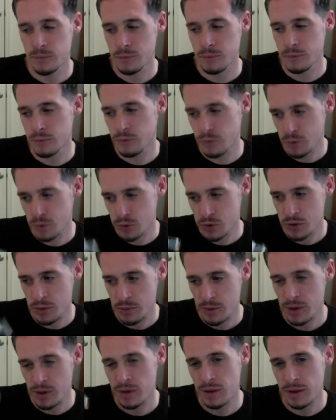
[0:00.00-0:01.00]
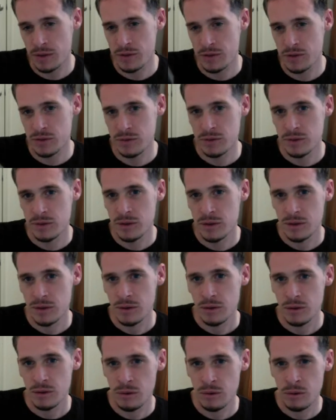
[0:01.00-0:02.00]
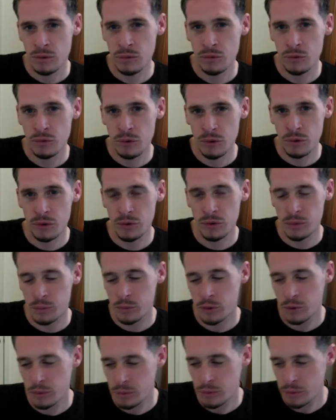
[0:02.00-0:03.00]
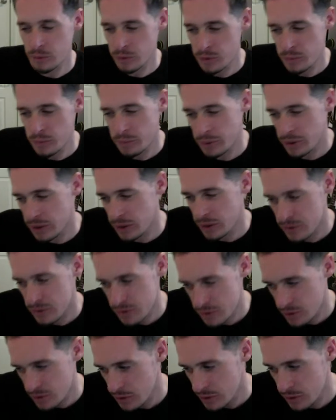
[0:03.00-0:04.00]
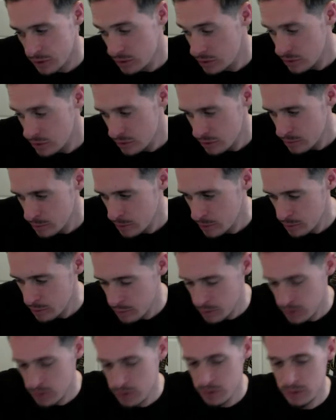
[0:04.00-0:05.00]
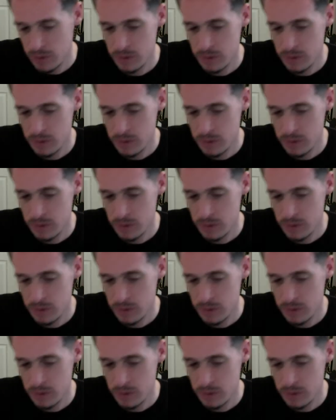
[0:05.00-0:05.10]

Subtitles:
for something that's overall a little more on the bland side, in my opinion.